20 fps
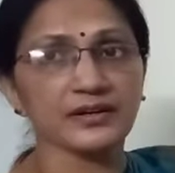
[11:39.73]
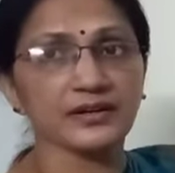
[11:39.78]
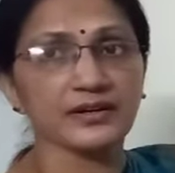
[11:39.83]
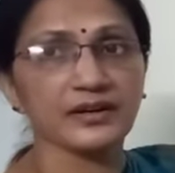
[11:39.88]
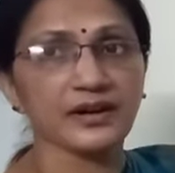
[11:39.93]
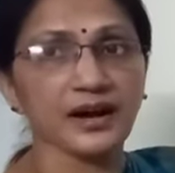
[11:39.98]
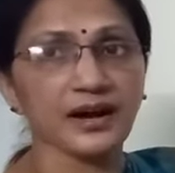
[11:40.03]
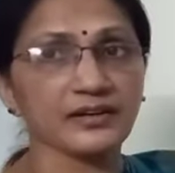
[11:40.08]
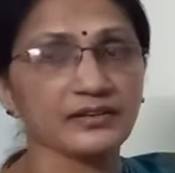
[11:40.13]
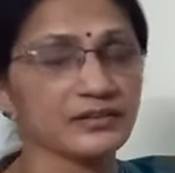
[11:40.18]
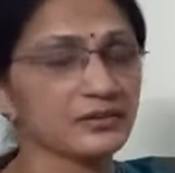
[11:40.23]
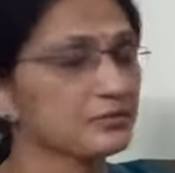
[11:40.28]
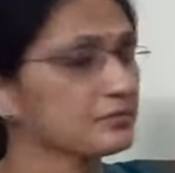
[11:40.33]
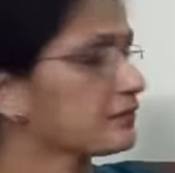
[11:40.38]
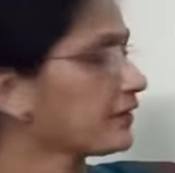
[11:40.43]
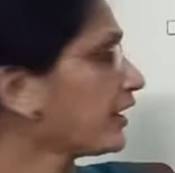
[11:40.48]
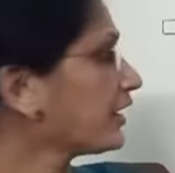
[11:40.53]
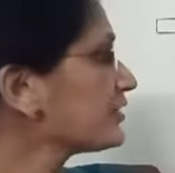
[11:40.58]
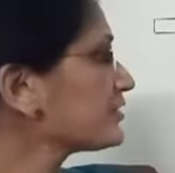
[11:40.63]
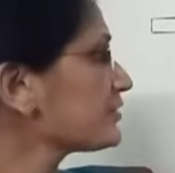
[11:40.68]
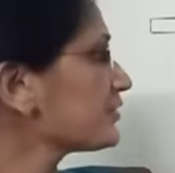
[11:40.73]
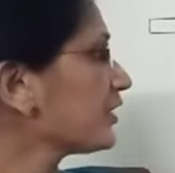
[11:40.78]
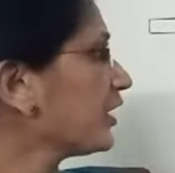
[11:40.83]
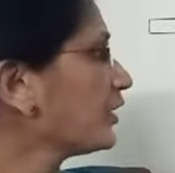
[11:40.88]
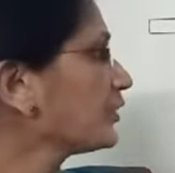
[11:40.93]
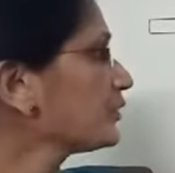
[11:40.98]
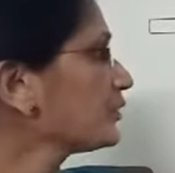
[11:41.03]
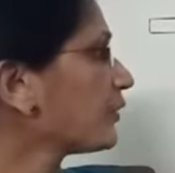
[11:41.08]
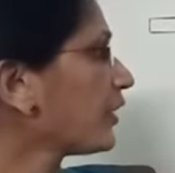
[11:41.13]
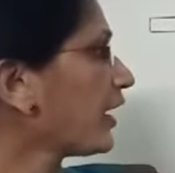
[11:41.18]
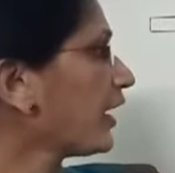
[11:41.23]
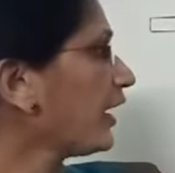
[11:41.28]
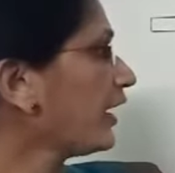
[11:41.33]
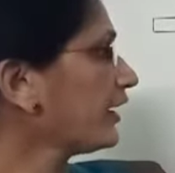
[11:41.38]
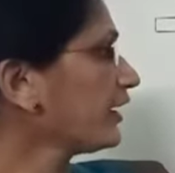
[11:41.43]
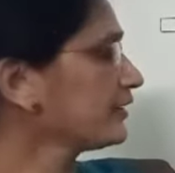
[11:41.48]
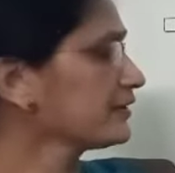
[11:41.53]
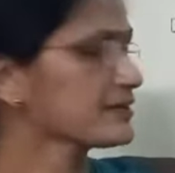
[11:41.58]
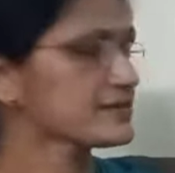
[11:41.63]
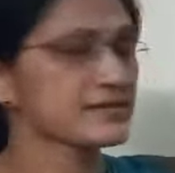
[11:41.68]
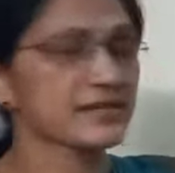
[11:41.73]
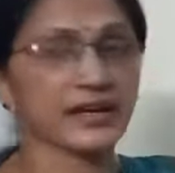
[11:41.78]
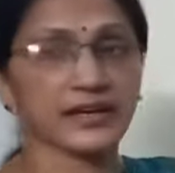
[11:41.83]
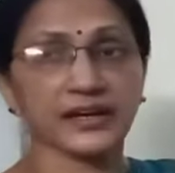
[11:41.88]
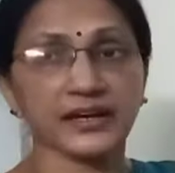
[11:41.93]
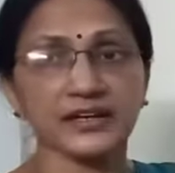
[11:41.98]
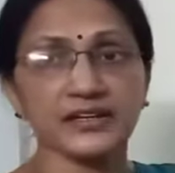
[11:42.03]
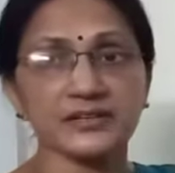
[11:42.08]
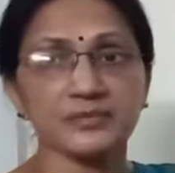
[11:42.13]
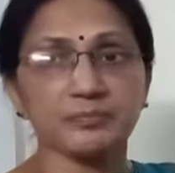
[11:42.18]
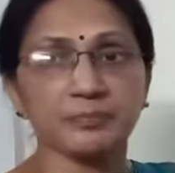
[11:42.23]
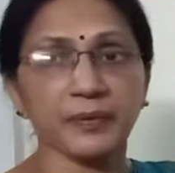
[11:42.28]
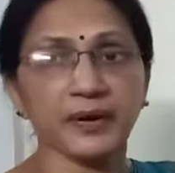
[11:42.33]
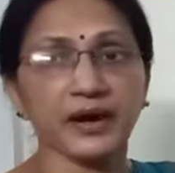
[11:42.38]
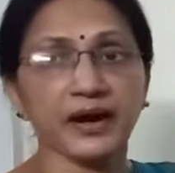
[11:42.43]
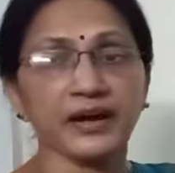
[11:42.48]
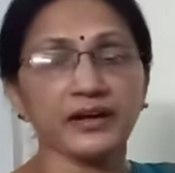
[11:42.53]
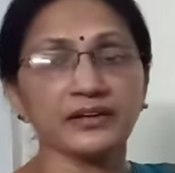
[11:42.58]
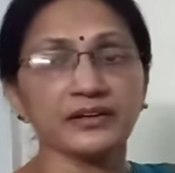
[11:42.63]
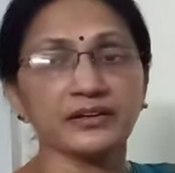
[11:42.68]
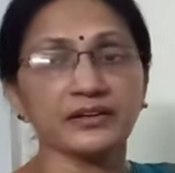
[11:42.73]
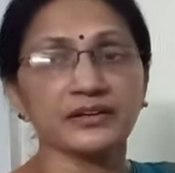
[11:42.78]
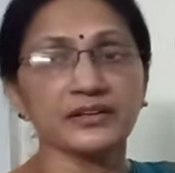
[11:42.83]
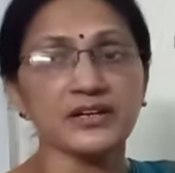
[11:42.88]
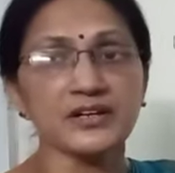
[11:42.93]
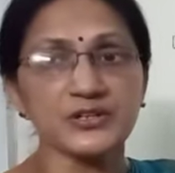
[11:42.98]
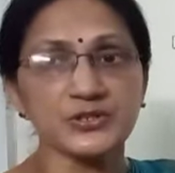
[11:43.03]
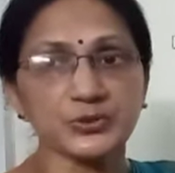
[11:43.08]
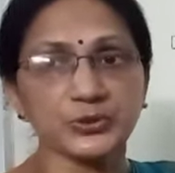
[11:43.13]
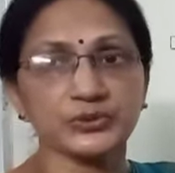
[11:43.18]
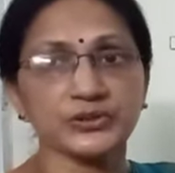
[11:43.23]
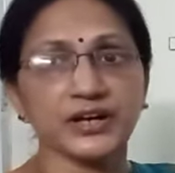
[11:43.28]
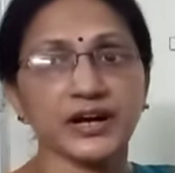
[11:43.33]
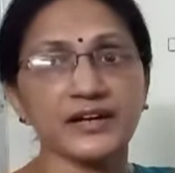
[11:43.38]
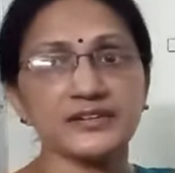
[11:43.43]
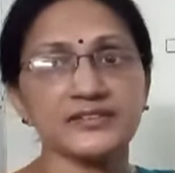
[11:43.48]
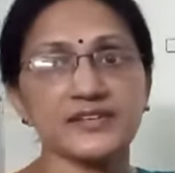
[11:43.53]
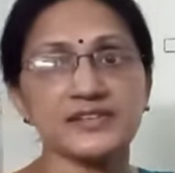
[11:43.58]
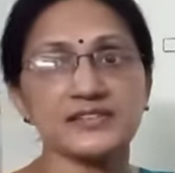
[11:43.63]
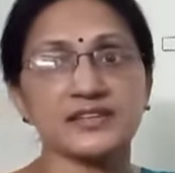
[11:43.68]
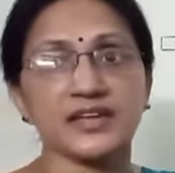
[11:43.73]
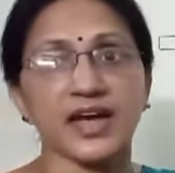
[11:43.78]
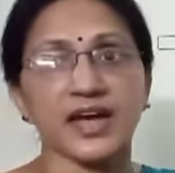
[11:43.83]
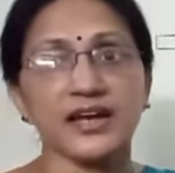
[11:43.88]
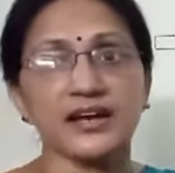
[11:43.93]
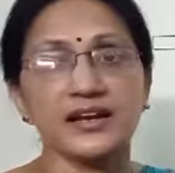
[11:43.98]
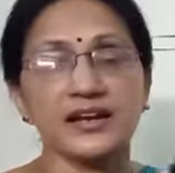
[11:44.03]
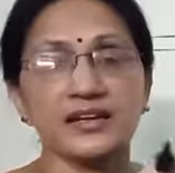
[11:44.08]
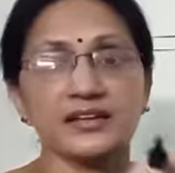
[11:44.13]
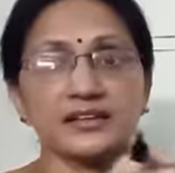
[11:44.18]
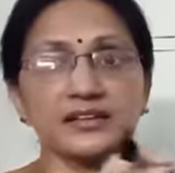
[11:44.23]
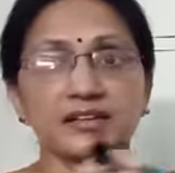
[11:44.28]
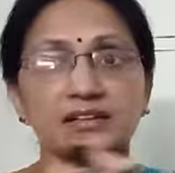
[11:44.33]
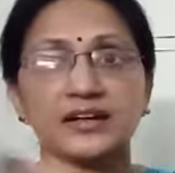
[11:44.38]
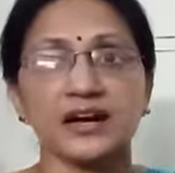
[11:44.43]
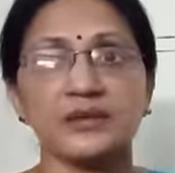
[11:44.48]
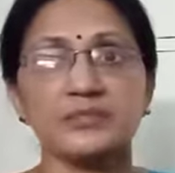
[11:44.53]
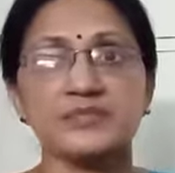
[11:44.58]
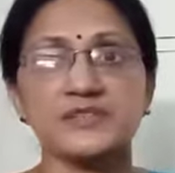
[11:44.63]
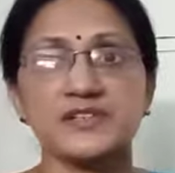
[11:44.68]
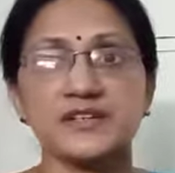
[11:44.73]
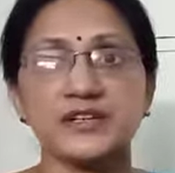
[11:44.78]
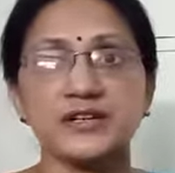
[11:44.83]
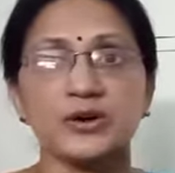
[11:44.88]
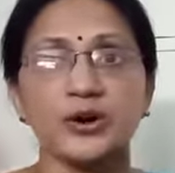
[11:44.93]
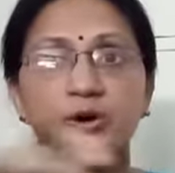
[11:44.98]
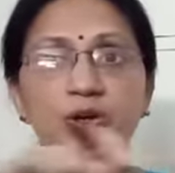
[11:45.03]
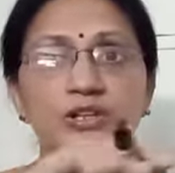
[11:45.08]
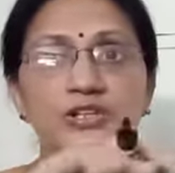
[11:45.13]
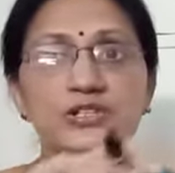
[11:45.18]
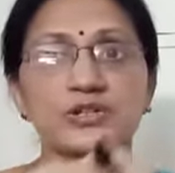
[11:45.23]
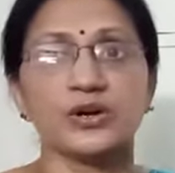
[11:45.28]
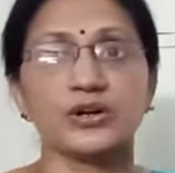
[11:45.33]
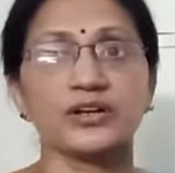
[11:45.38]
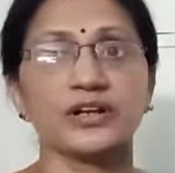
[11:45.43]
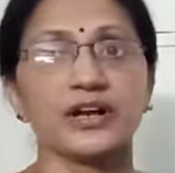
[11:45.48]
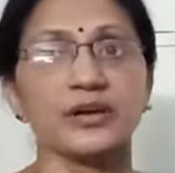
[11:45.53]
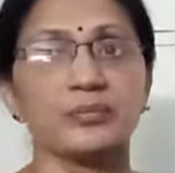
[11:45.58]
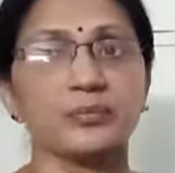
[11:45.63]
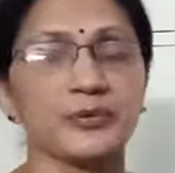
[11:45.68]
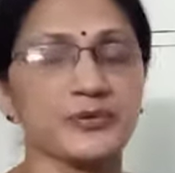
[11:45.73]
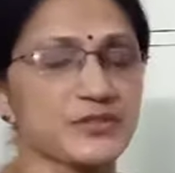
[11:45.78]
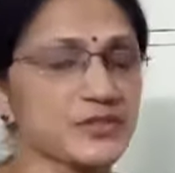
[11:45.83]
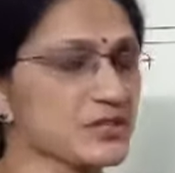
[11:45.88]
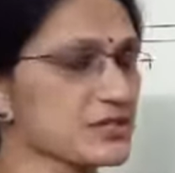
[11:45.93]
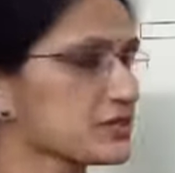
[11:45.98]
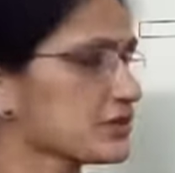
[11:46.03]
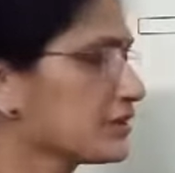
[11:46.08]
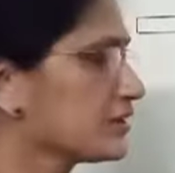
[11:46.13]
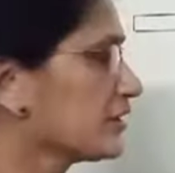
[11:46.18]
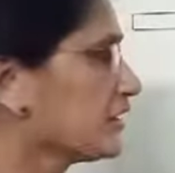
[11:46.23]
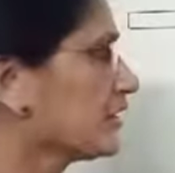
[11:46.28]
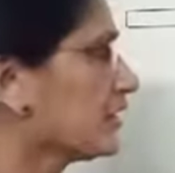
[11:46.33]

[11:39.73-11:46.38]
and the weight you have to add in the second pan so that the scale comes in horizontal position.